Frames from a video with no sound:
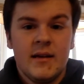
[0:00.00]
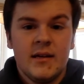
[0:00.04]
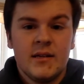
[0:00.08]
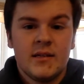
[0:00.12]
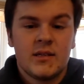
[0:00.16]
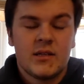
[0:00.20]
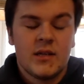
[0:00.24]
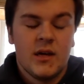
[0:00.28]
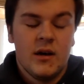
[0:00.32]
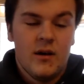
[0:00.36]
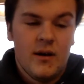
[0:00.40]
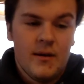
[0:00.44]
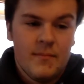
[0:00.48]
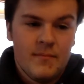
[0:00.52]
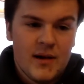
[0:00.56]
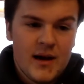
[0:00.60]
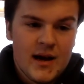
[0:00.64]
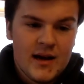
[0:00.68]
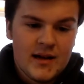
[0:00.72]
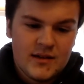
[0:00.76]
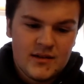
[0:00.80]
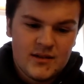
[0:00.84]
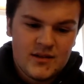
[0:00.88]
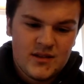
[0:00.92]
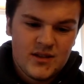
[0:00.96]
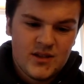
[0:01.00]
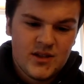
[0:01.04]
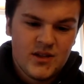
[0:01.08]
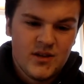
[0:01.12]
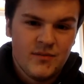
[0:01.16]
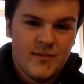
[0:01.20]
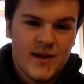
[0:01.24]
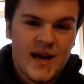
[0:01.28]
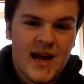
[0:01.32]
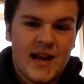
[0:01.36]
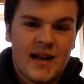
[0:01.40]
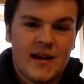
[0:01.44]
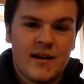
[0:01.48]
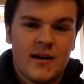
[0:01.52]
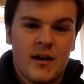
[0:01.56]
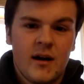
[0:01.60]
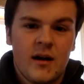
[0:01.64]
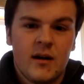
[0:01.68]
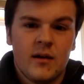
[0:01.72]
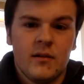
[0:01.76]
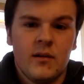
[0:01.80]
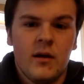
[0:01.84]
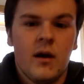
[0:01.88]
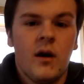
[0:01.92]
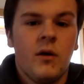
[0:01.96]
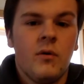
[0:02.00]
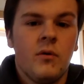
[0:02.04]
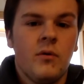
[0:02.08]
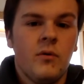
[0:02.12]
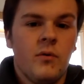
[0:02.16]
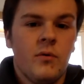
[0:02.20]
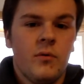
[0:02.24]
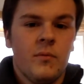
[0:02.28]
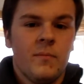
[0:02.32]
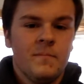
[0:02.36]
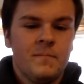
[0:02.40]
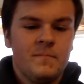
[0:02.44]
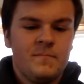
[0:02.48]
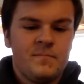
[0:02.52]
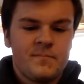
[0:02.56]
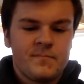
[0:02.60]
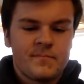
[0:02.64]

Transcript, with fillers: So I'm not too mad at Carlo, who